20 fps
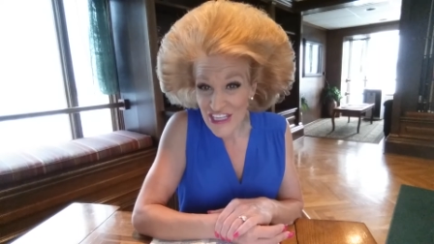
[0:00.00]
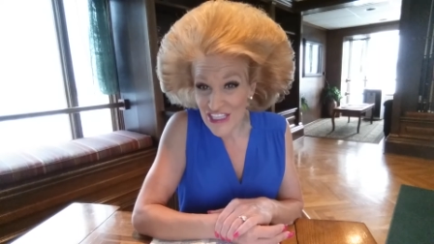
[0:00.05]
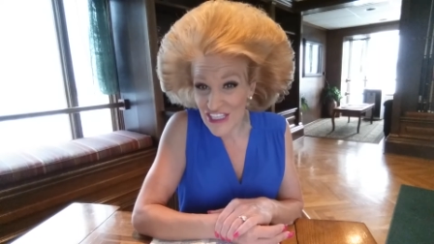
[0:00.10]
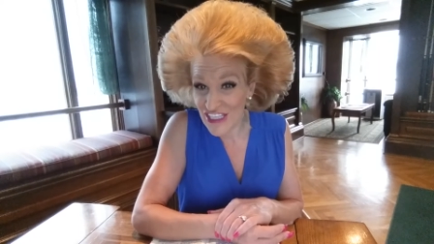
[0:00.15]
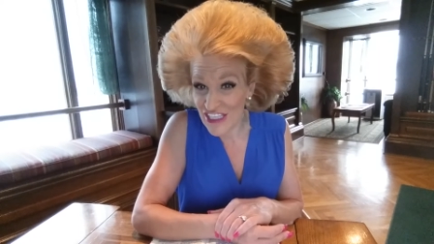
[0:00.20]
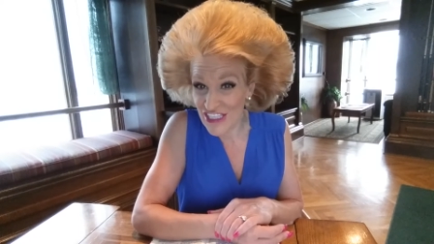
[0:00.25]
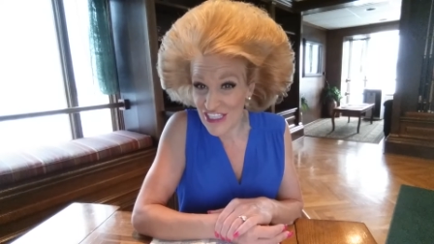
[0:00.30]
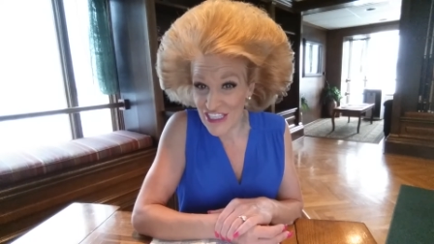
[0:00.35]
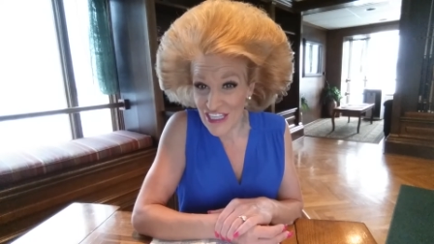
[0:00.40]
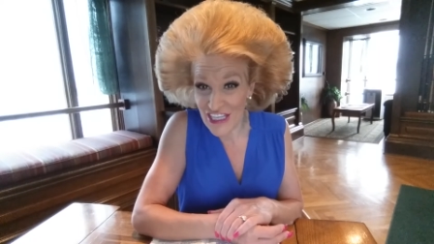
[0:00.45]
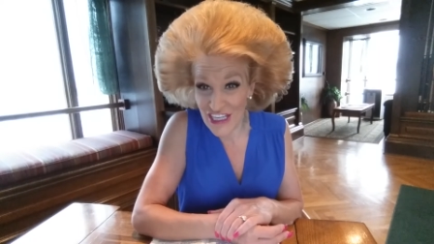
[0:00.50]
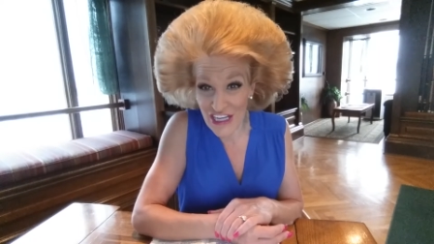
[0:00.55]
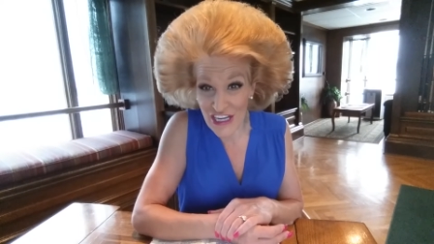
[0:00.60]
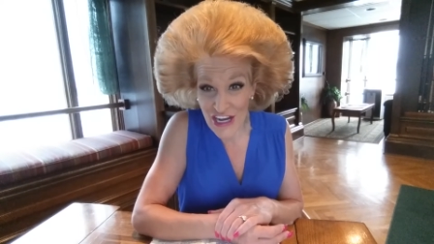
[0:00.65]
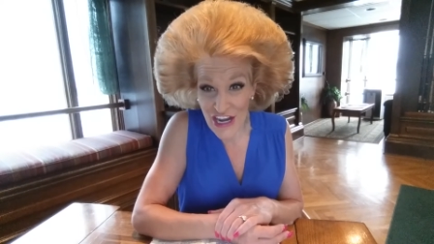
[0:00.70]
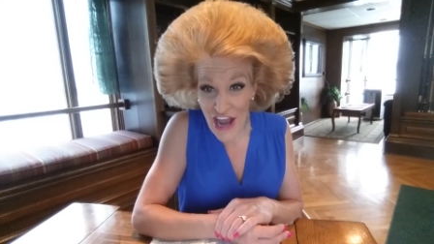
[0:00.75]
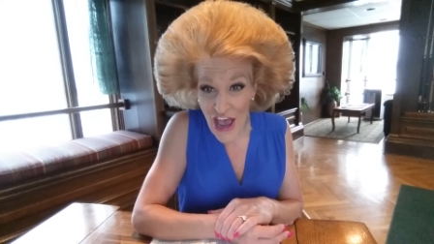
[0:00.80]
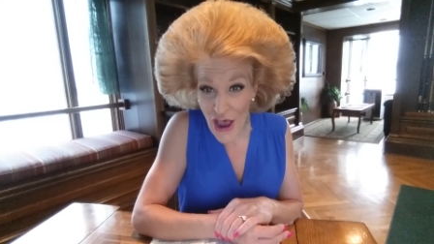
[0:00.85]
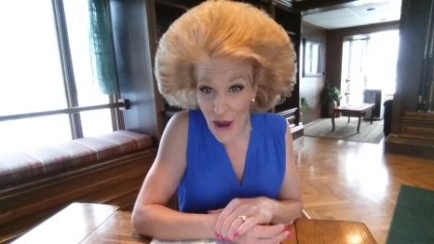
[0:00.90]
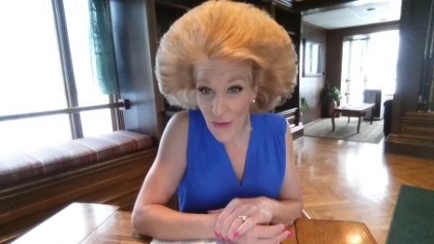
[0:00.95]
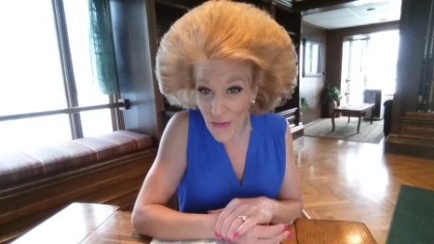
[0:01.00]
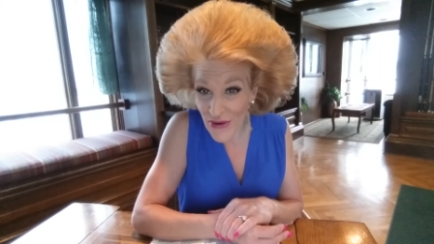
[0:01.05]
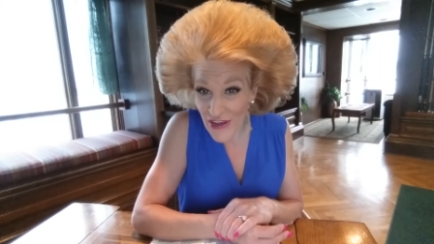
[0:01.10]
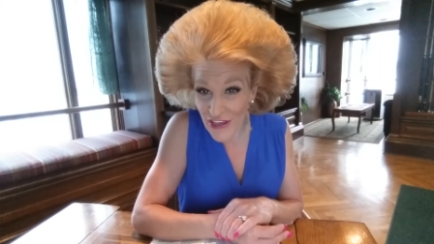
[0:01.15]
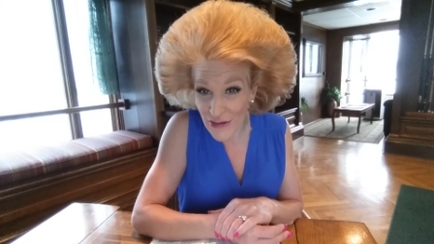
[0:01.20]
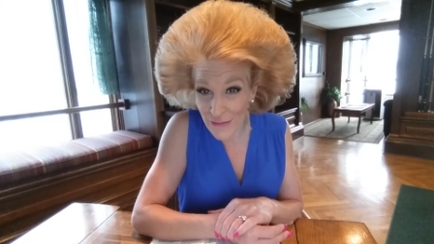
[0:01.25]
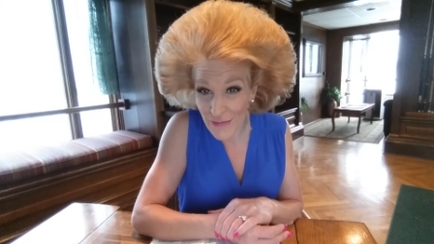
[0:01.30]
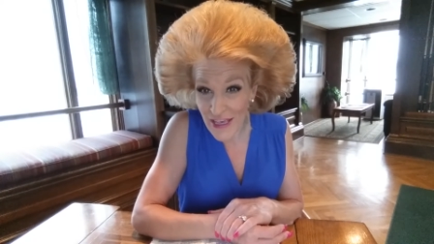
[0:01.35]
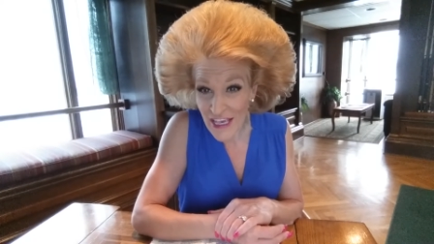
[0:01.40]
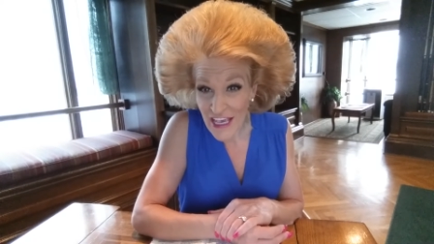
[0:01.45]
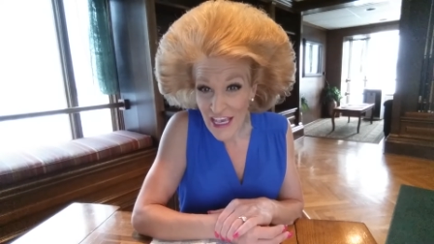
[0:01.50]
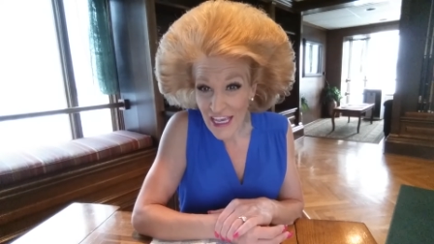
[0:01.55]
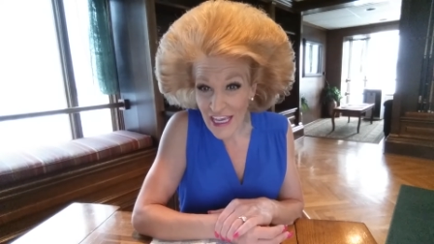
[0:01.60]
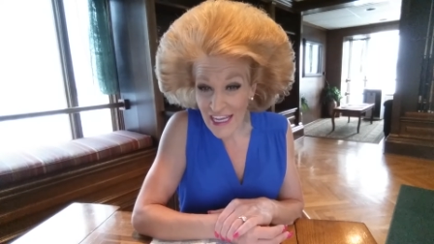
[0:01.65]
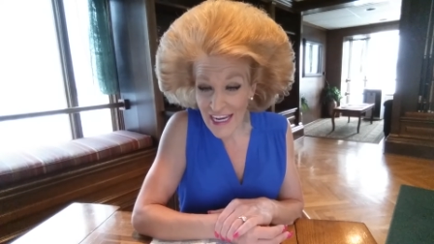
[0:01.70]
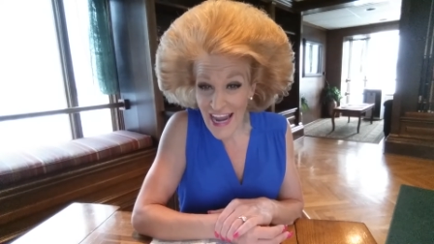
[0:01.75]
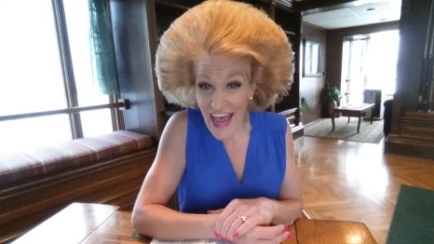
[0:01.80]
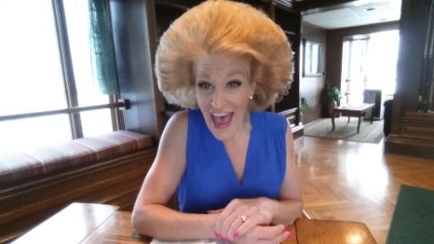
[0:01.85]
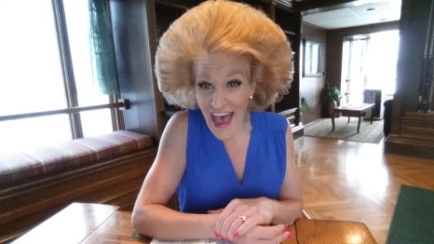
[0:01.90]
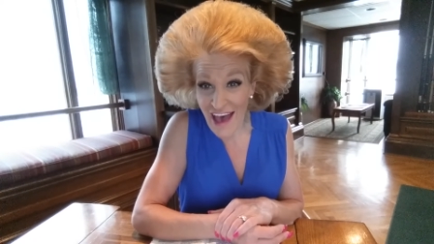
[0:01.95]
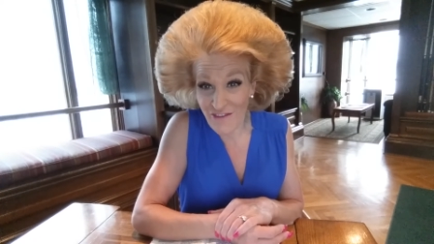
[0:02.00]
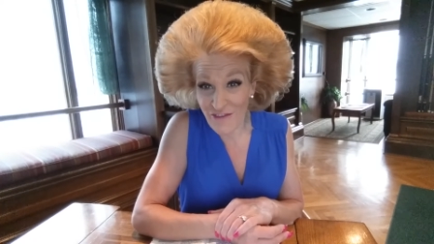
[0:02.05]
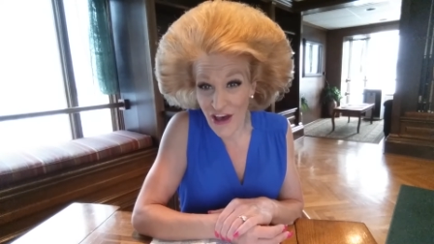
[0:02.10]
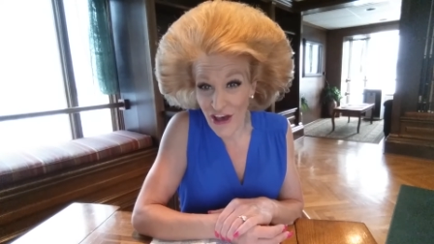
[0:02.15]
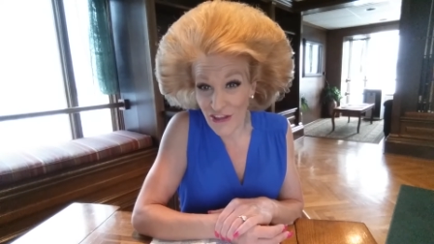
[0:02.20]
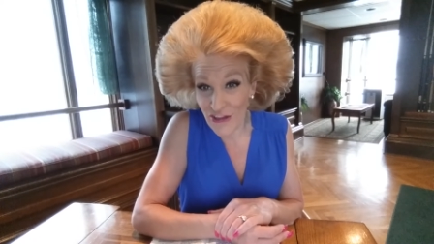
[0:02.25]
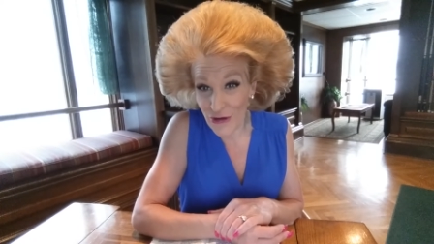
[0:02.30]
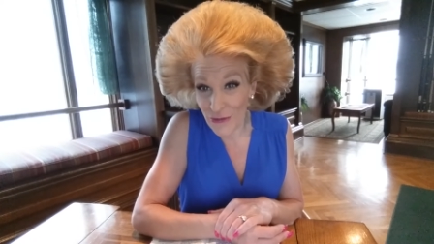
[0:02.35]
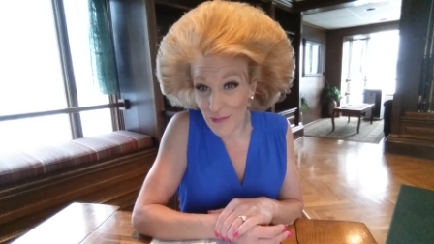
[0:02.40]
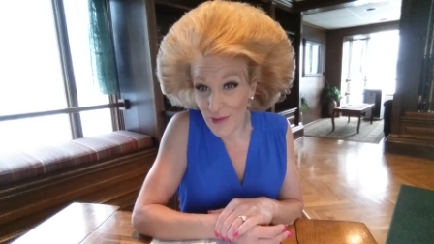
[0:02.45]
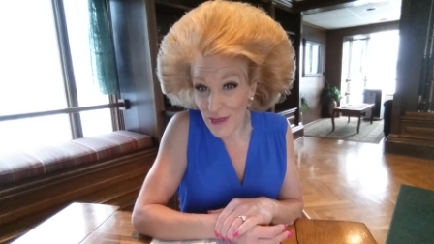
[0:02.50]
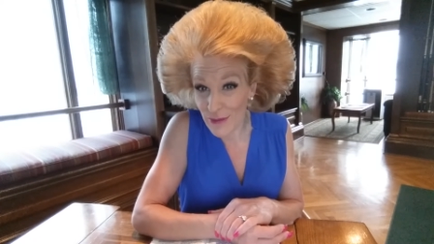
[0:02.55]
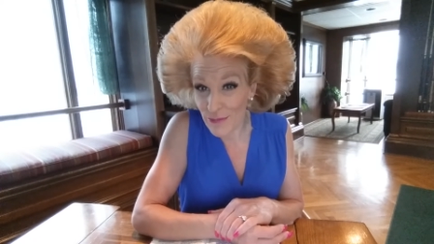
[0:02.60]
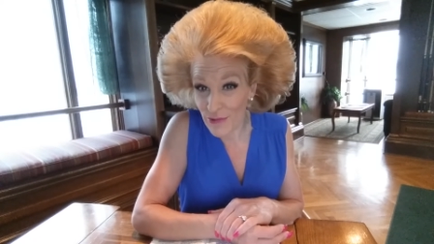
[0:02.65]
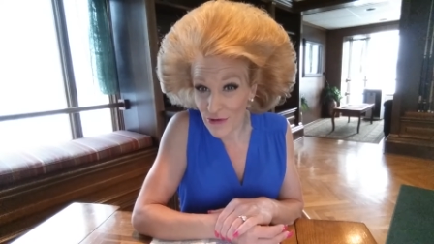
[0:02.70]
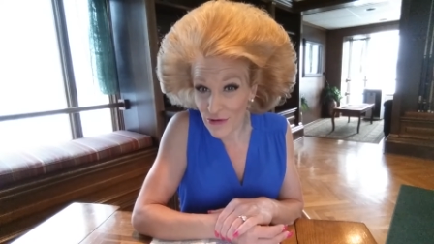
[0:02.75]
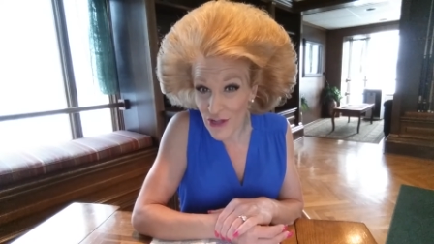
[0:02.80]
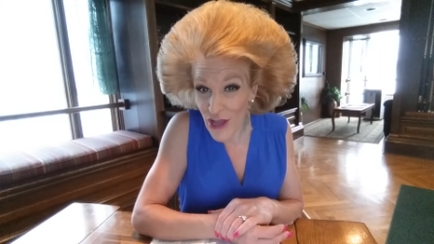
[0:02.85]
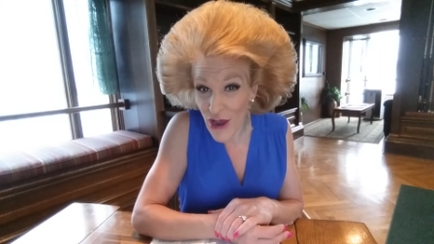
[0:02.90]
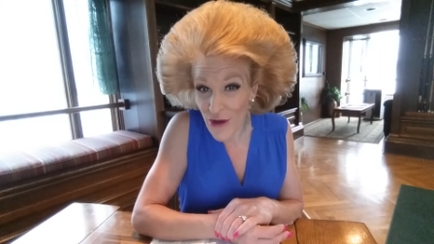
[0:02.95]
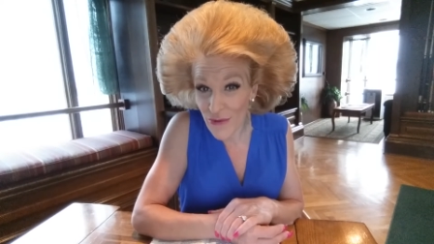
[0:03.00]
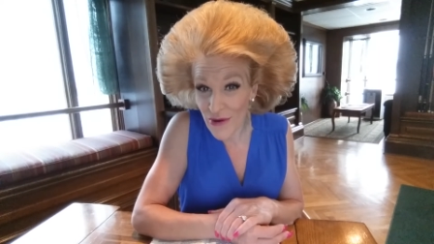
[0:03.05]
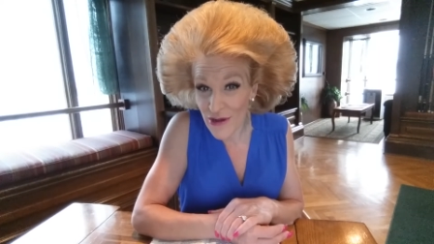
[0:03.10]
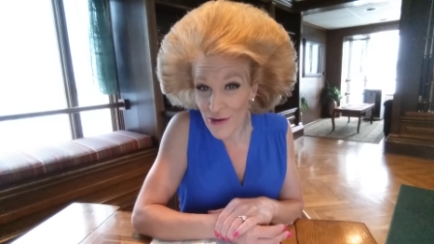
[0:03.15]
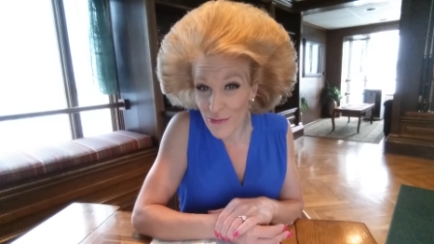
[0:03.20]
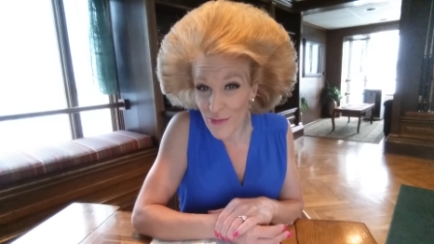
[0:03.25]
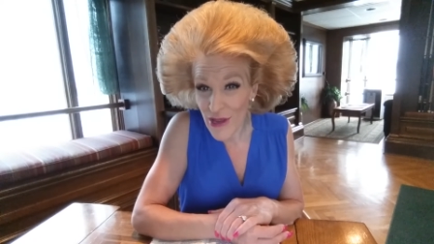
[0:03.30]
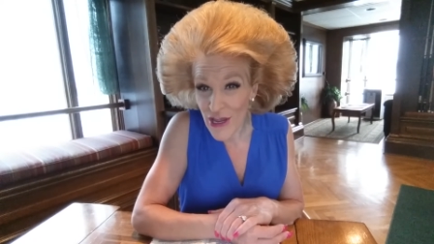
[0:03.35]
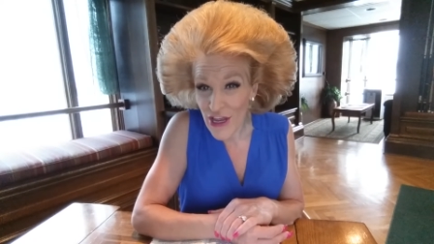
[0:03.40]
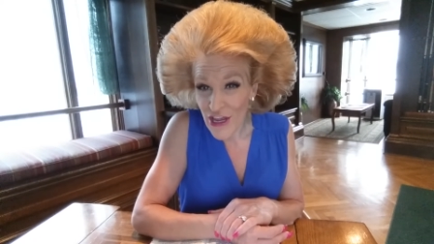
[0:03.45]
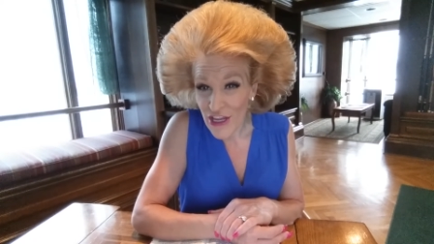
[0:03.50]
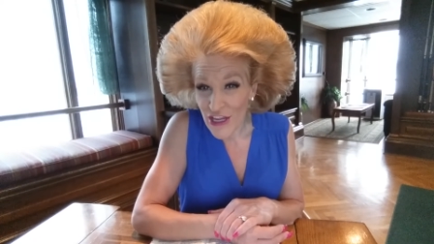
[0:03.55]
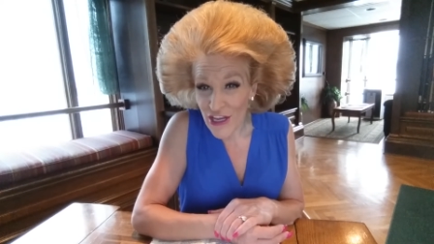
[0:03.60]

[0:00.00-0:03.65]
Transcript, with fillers: just to know him and to have other people know him,